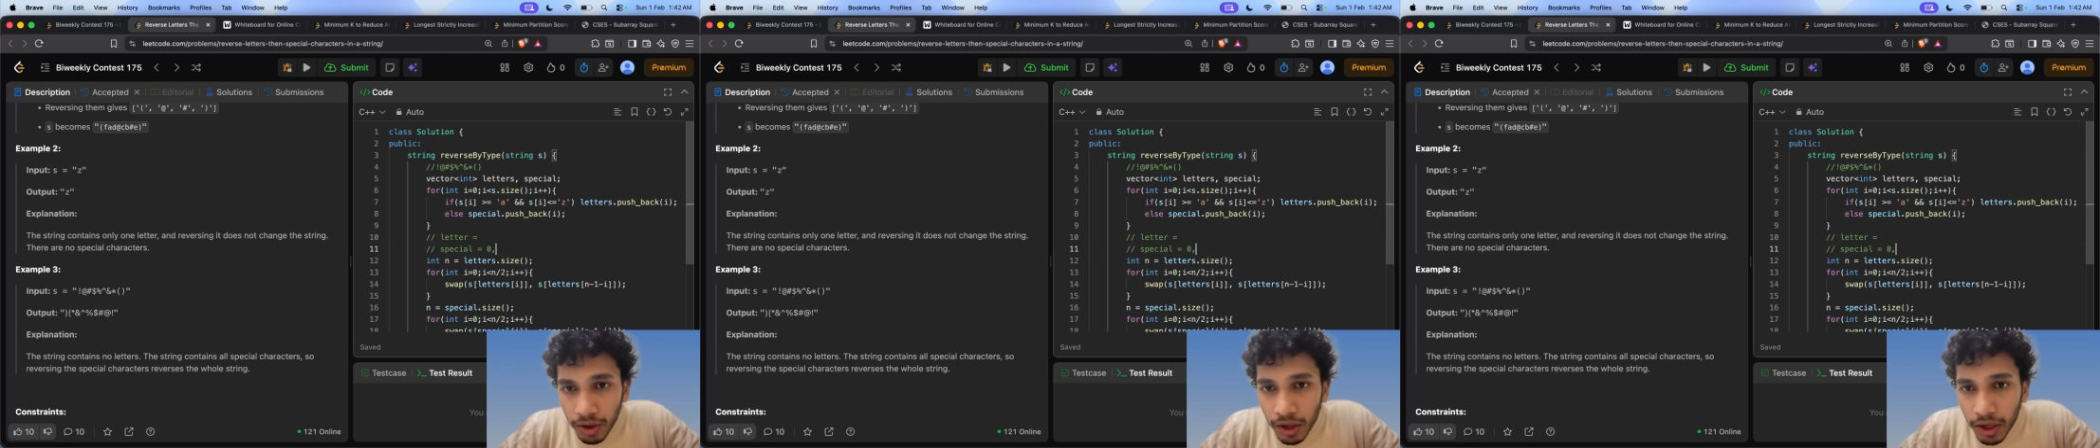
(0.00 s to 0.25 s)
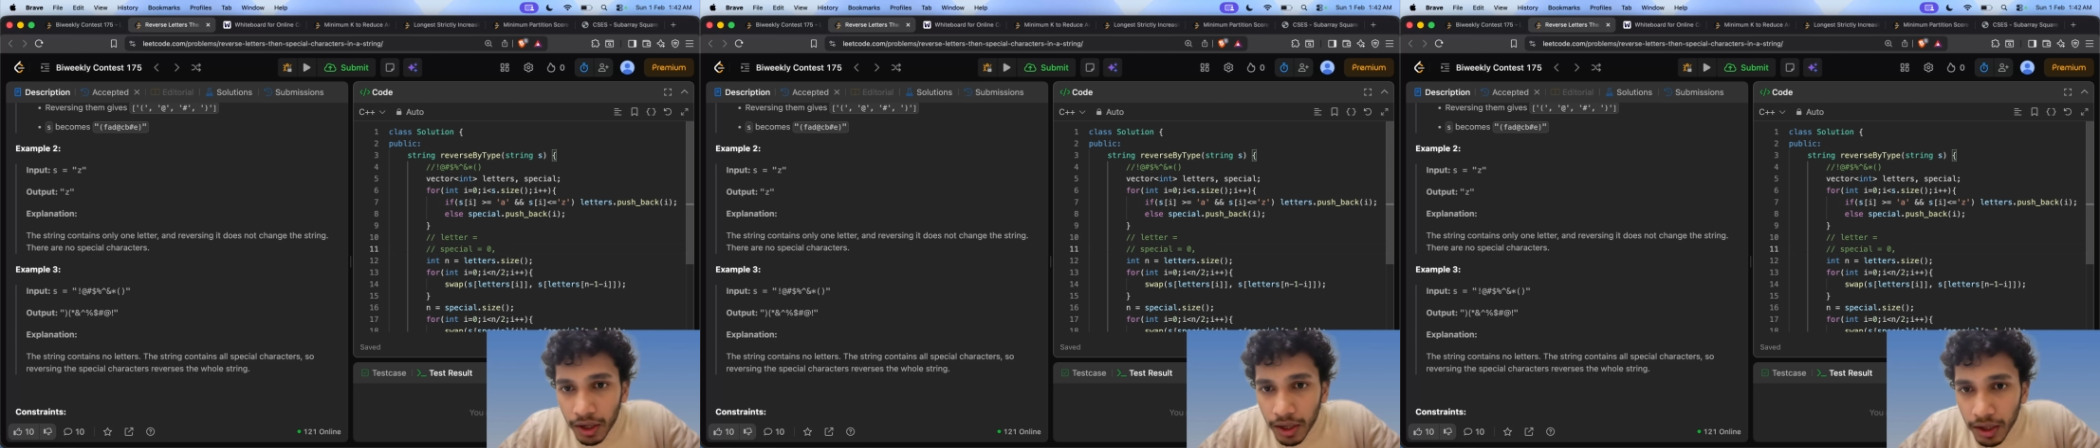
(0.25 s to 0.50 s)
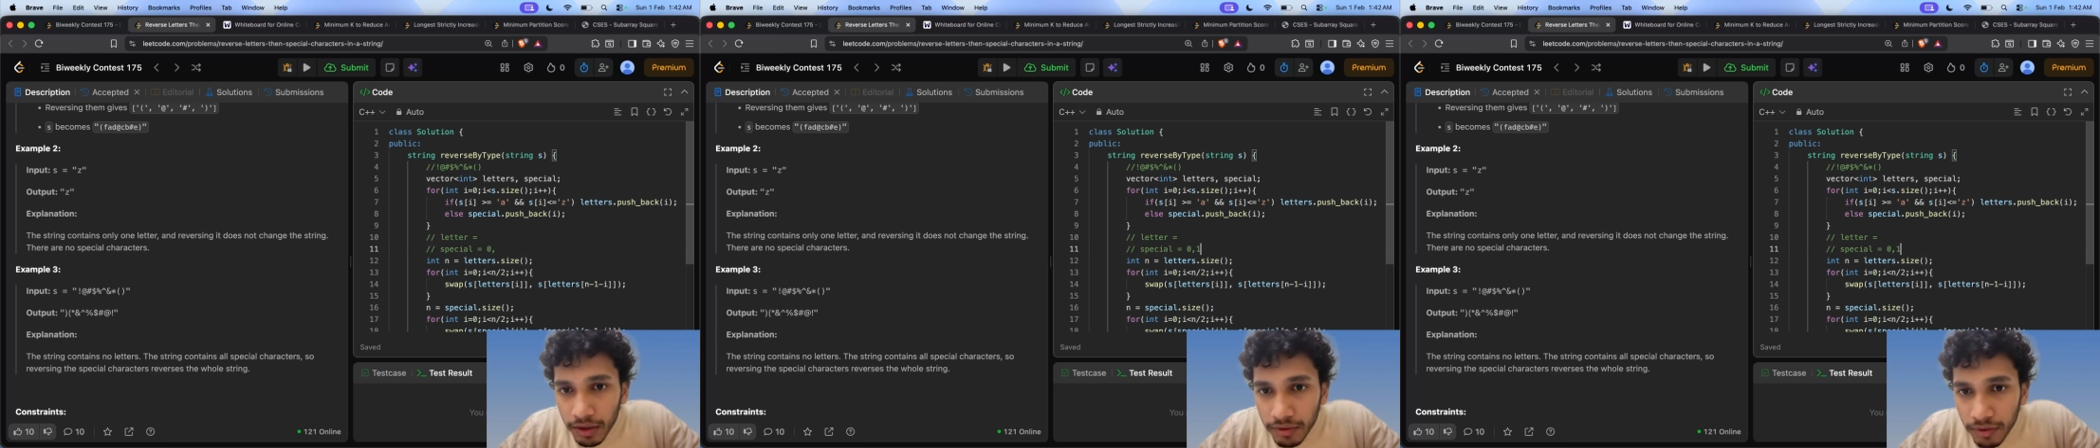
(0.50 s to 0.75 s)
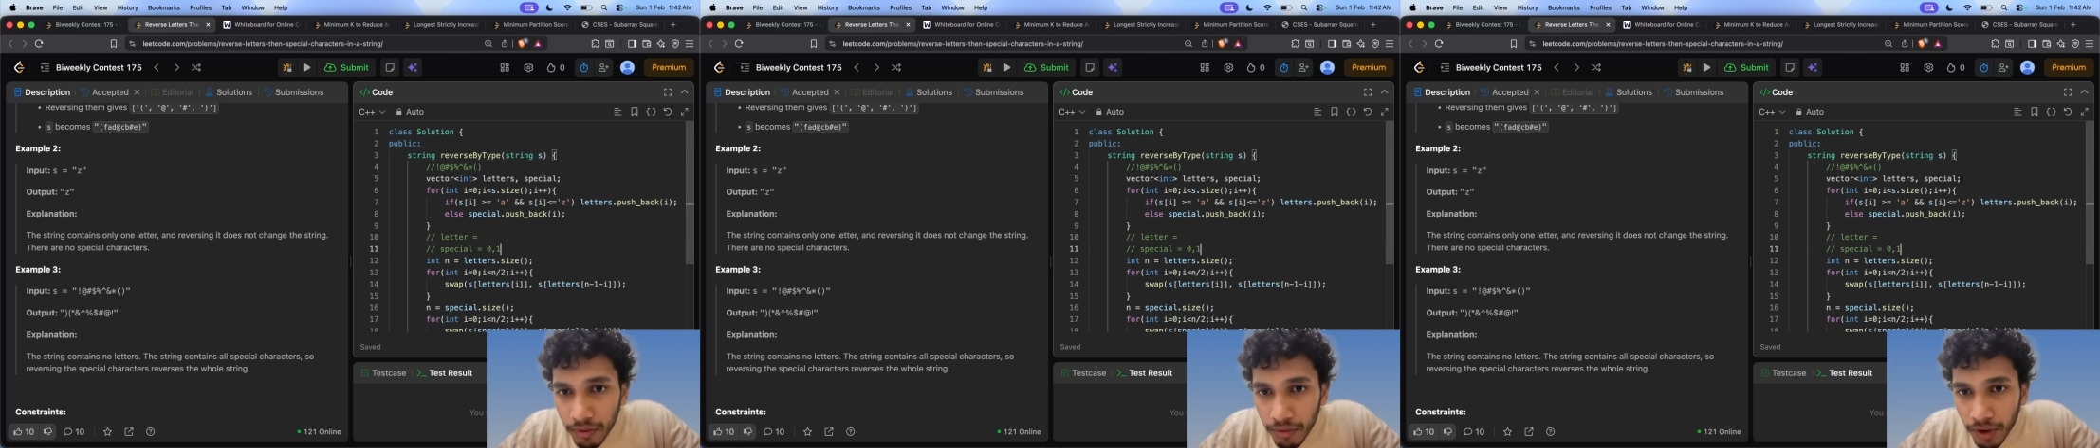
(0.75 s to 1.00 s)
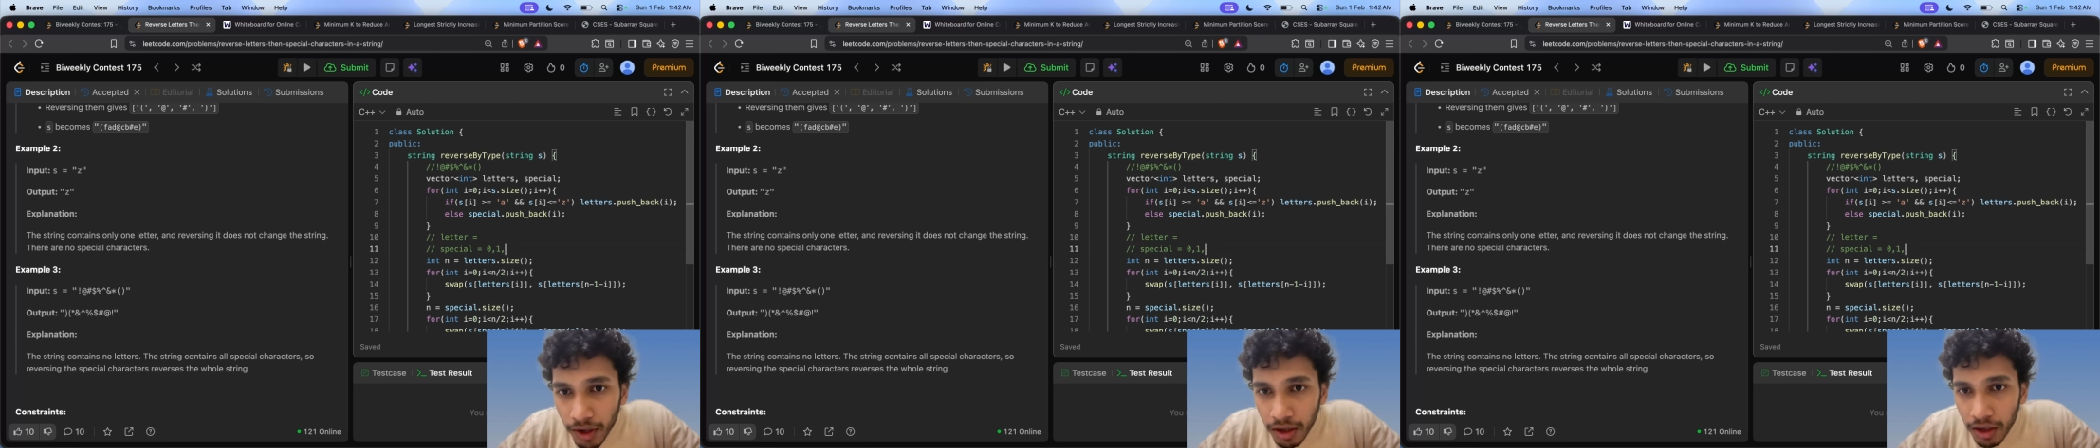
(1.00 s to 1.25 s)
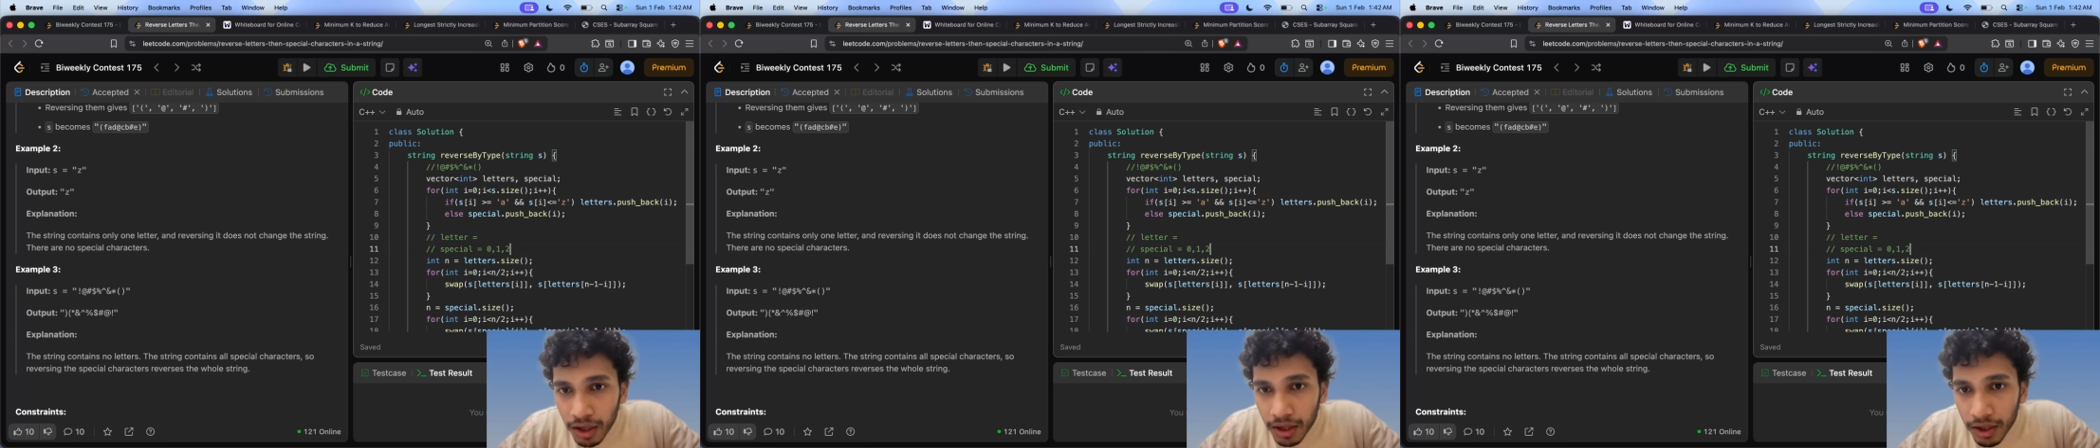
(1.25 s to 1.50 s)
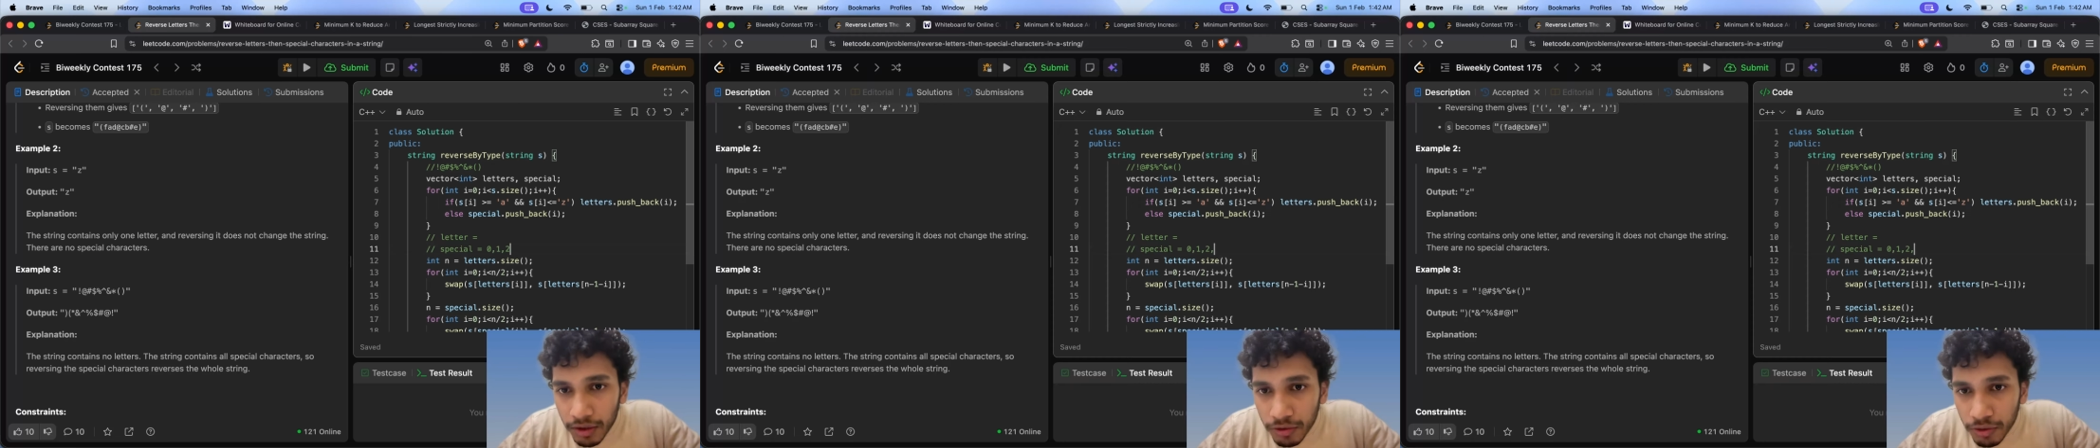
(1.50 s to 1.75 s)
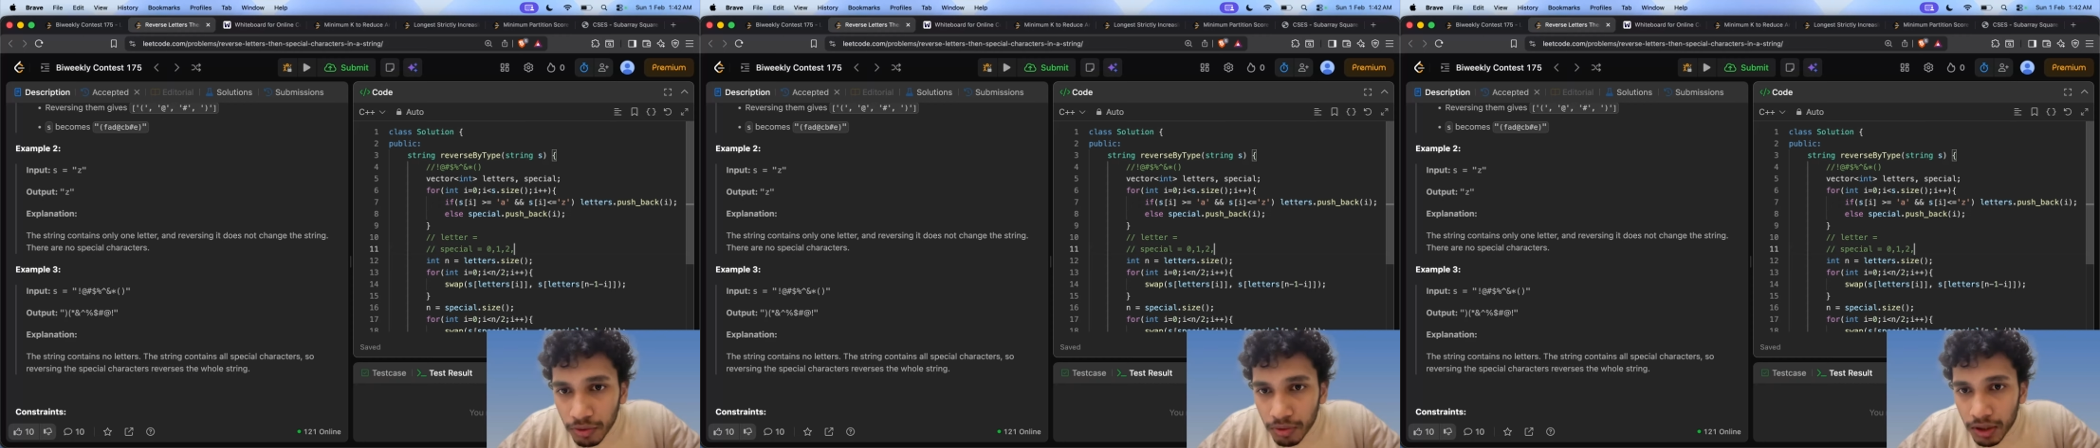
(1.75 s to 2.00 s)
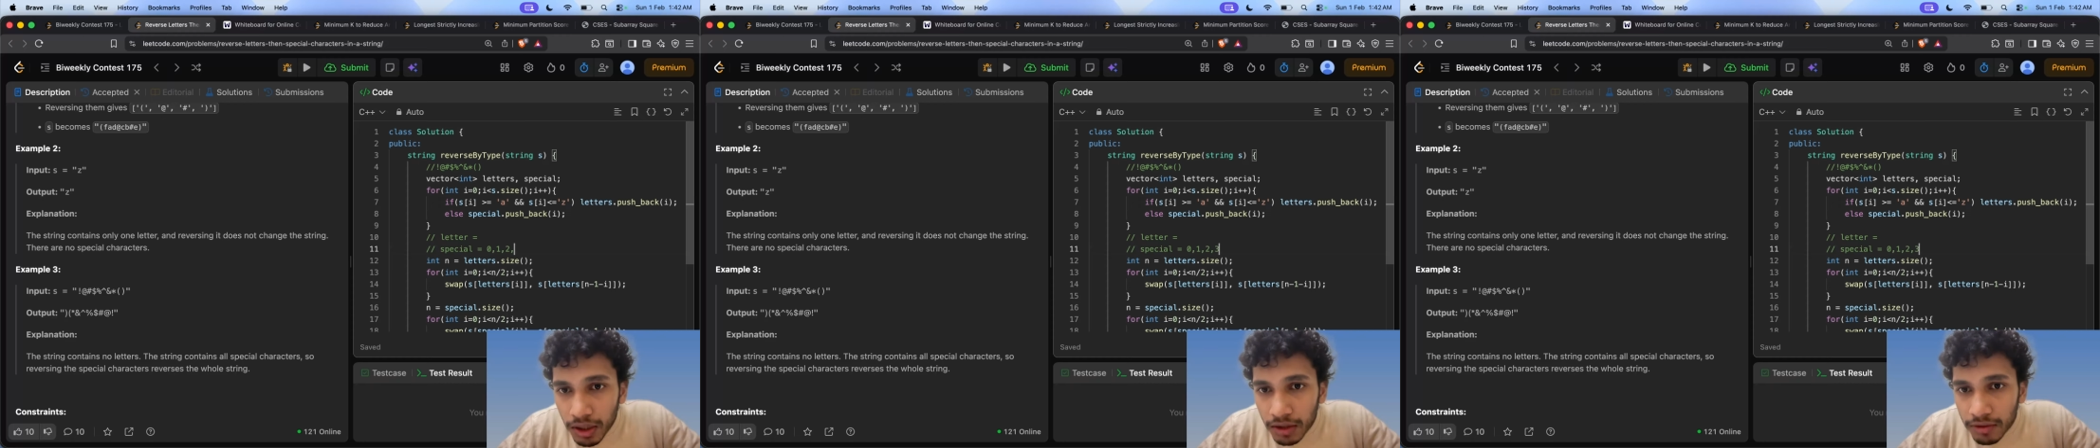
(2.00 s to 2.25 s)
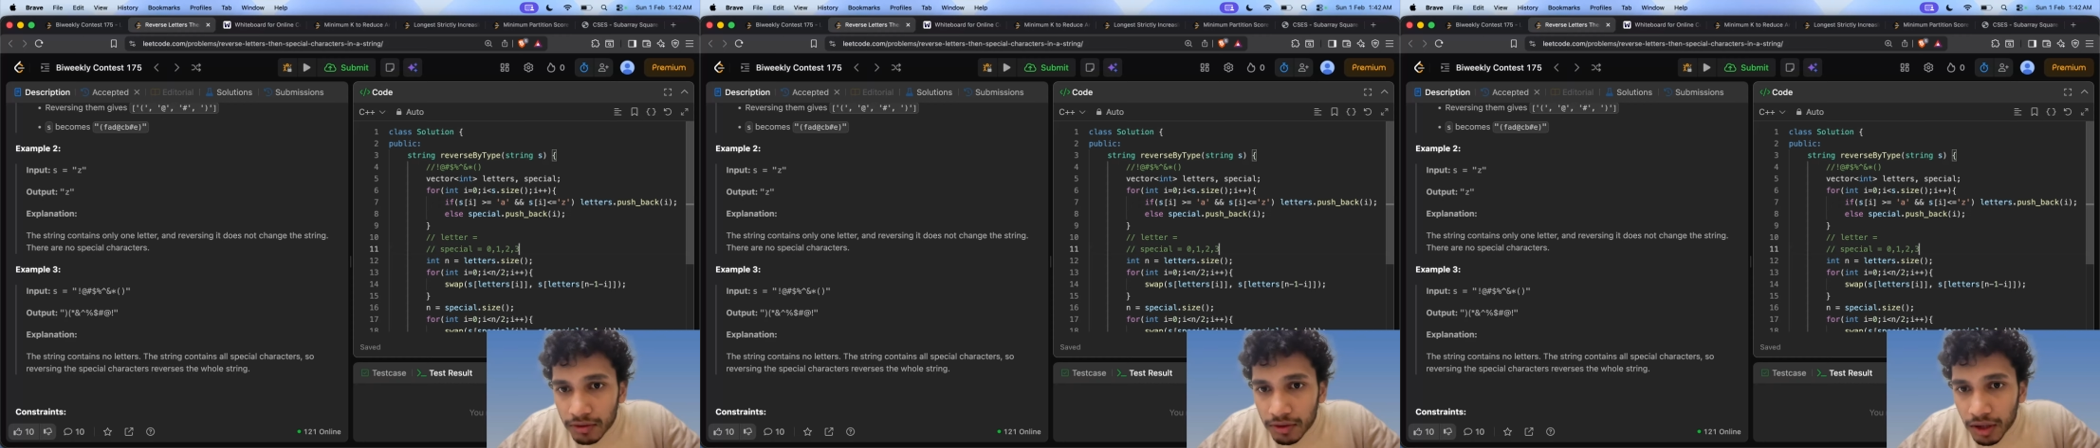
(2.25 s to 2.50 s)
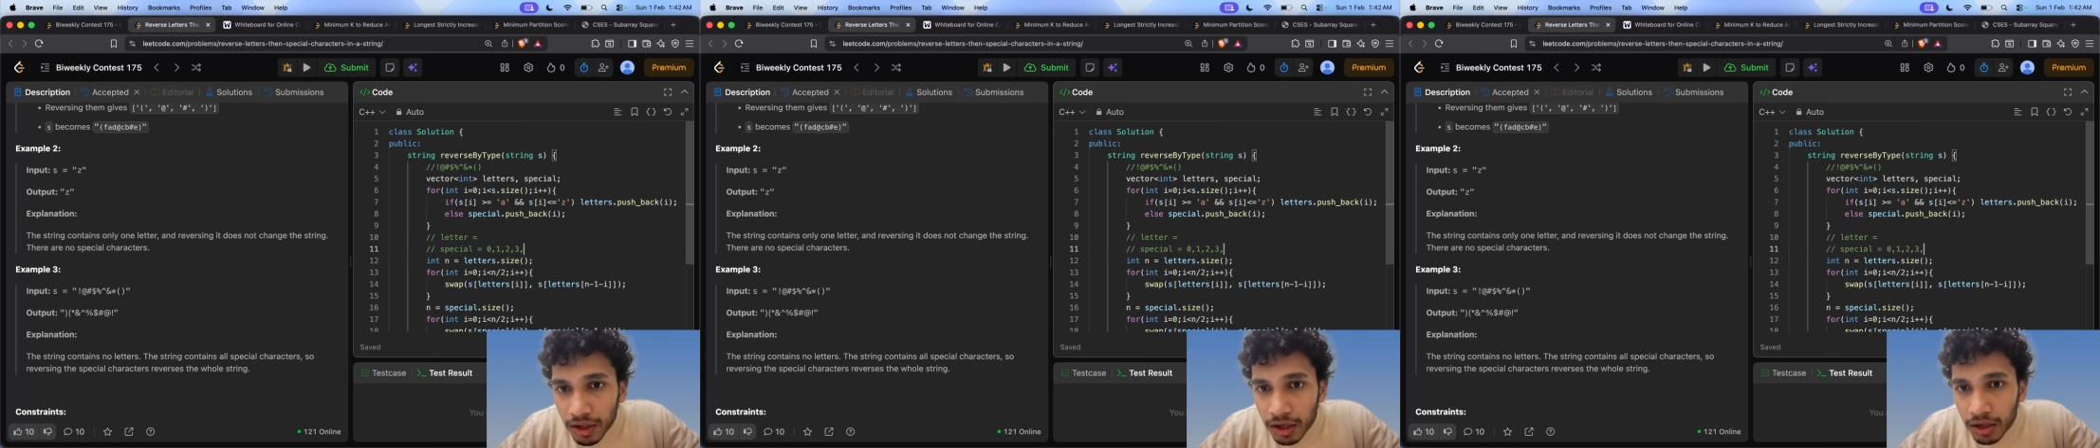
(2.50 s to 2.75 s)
index 1, index 2, index 3,